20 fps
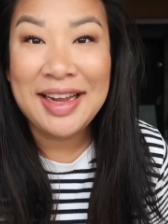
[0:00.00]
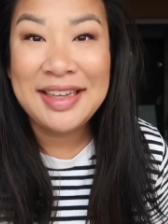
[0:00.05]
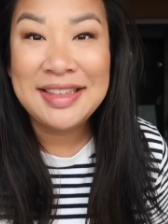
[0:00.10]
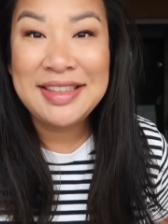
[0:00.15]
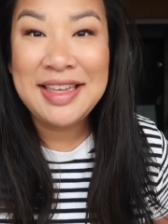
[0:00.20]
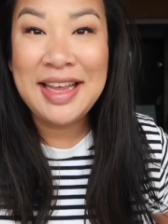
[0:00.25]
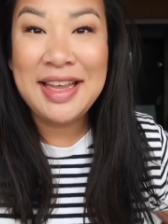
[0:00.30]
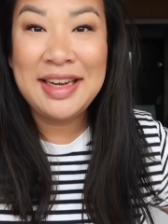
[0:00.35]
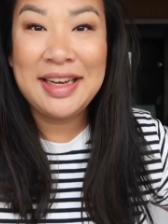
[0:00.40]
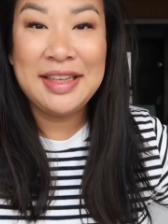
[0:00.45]

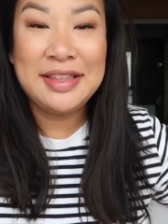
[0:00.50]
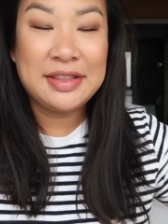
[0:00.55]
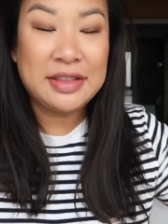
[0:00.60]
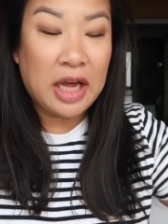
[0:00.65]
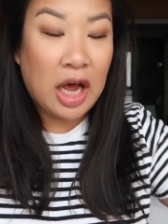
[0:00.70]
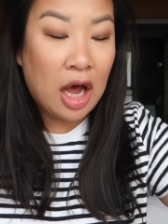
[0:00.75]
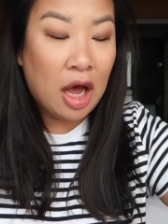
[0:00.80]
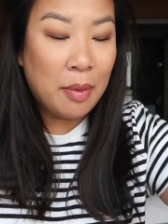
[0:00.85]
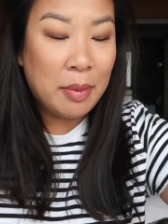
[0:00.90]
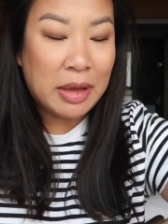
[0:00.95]
It is
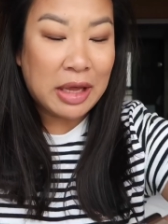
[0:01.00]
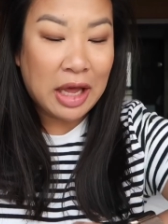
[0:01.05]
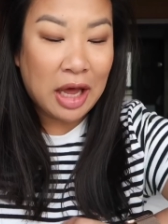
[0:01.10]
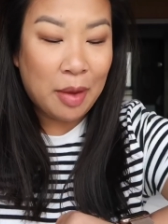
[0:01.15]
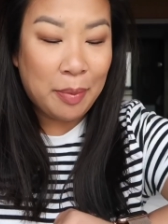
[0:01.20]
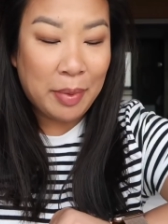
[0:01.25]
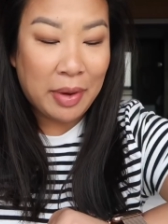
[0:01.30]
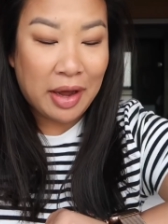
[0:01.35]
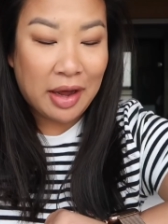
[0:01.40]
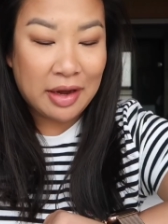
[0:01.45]
coming
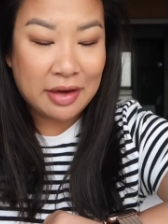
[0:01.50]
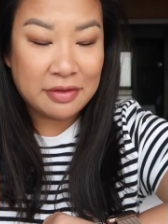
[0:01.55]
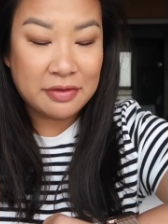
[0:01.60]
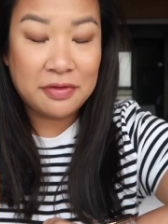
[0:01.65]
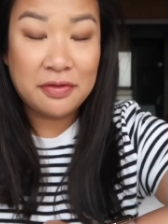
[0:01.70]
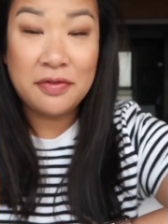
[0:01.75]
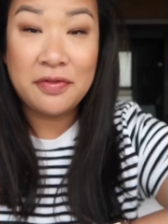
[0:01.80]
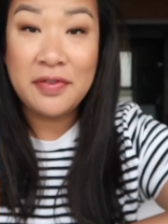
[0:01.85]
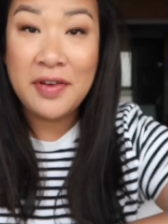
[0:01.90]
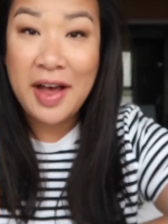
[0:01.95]
up
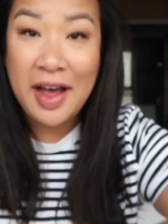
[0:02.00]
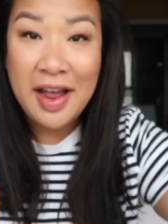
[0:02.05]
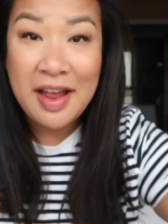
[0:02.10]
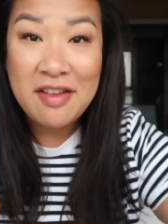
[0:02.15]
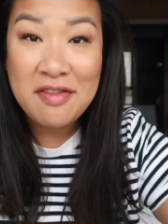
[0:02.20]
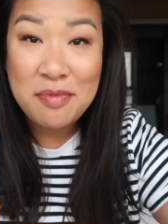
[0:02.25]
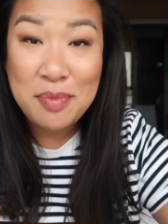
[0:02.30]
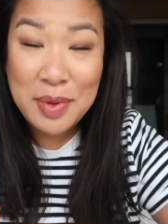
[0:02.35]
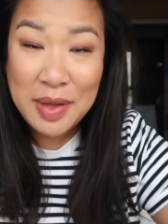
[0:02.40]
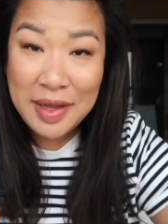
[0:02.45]
on
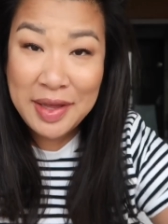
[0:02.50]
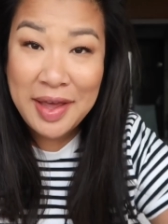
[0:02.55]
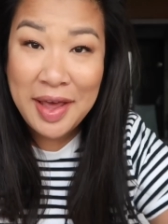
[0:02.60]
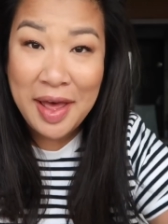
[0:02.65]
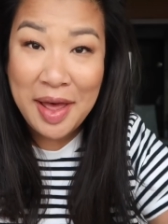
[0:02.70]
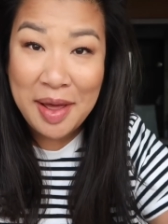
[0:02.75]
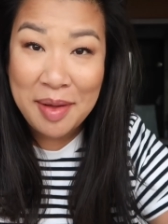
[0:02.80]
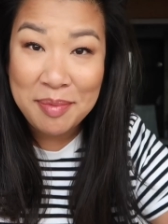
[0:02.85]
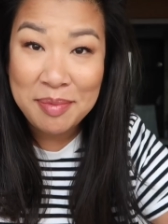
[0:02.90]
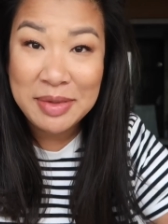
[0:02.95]
5
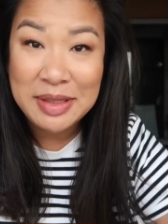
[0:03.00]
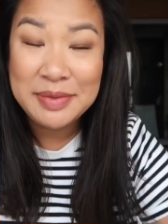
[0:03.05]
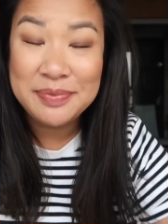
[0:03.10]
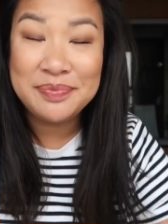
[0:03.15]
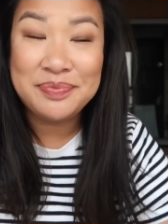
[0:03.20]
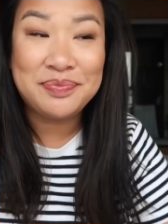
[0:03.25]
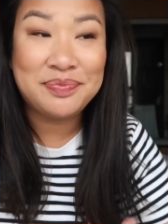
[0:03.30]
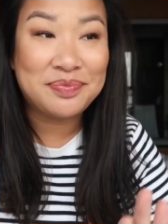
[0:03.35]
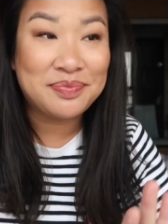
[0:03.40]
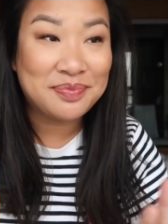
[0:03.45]
p.m.
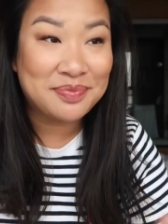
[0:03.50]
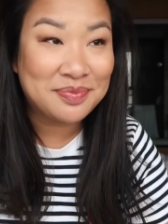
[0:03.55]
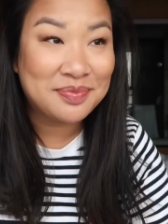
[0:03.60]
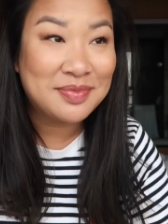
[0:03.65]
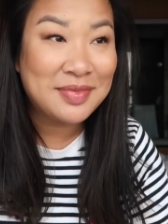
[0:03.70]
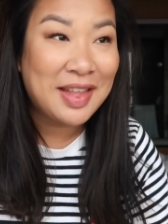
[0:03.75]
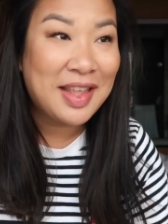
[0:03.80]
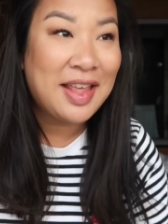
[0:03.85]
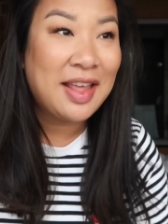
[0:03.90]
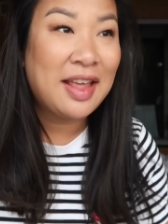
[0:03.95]

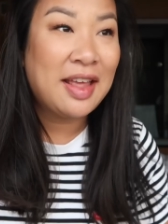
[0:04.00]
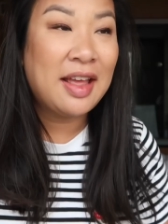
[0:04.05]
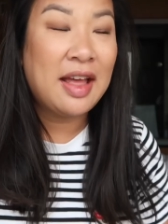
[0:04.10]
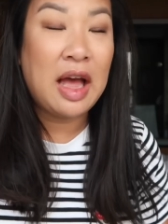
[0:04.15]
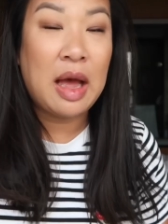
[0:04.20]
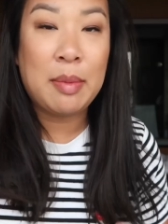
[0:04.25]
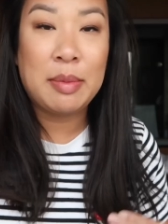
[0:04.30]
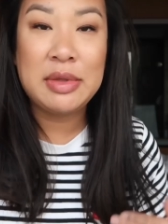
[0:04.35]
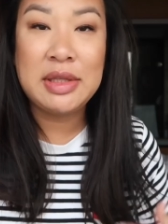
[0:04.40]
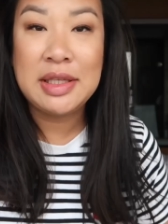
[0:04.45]

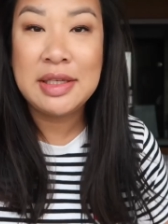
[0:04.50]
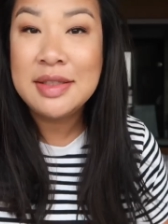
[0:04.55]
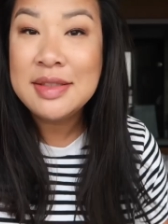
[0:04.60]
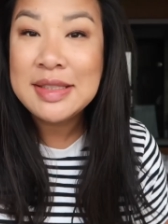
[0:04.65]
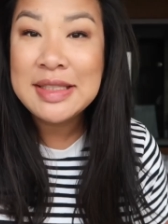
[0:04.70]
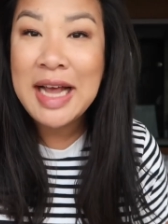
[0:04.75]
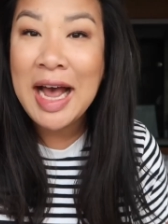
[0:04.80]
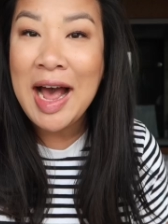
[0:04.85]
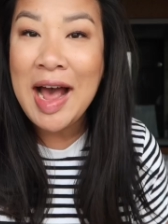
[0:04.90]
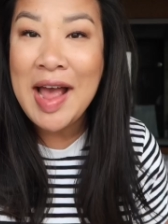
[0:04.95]
I'm a
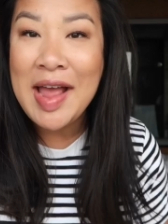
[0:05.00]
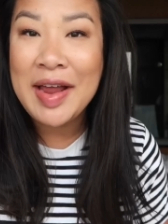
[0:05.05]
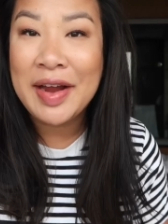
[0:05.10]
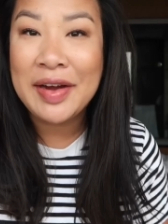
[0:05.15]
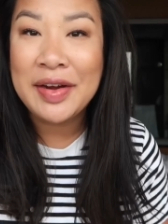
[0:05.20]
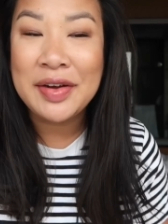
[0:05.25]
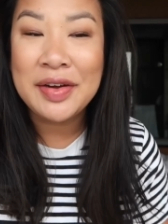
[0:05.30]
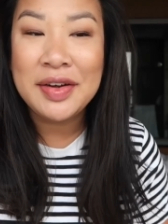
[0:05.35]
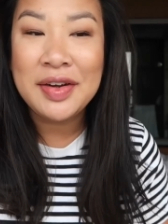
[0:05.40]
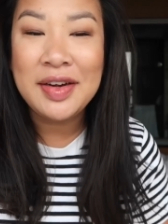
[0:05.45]
little
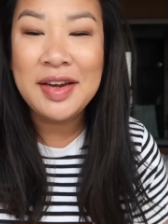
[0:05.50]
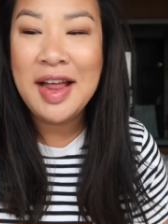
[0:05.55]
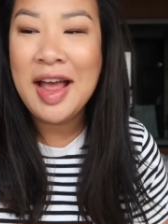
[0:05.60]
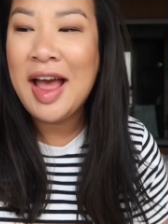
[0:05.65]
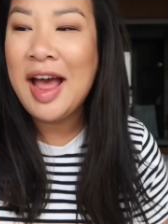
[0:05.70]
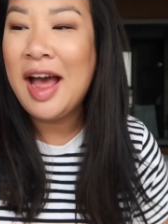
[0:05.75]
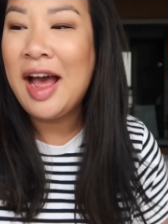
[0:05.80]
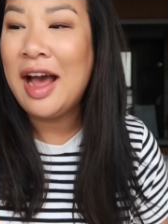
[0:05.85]
tired.